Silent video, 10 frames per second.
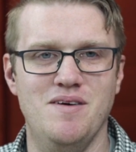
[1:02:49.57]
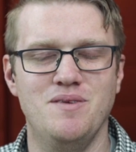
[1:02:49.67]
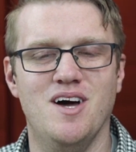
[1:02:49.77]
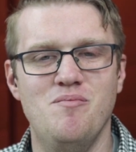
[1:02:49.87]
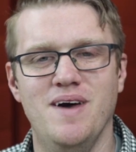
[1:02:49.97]
them
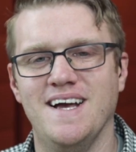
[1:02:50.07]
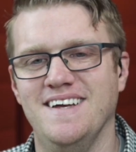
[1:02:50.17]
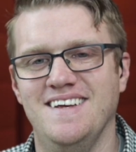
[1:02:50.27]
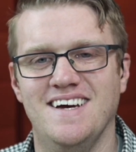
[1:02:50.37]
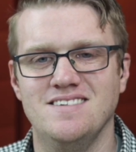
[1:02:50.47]
come back
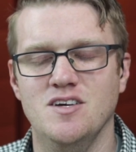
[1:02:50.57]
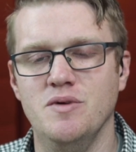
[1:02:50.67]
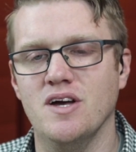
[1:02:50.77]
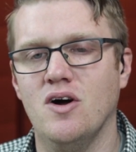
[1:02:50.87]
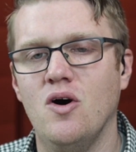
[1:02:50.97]
in the next day and
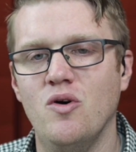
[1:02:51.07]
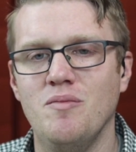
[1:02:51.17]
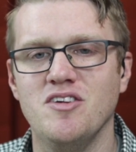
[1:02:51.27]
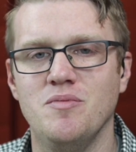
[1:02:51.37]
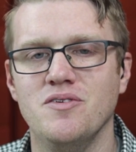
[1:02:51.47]
be like, oh, what
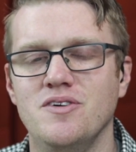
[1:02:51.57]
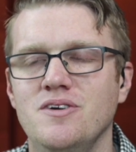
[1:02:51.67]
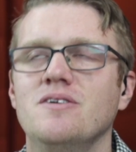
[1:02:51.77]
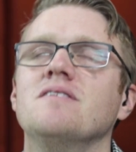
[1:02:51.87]
am I supposed to do?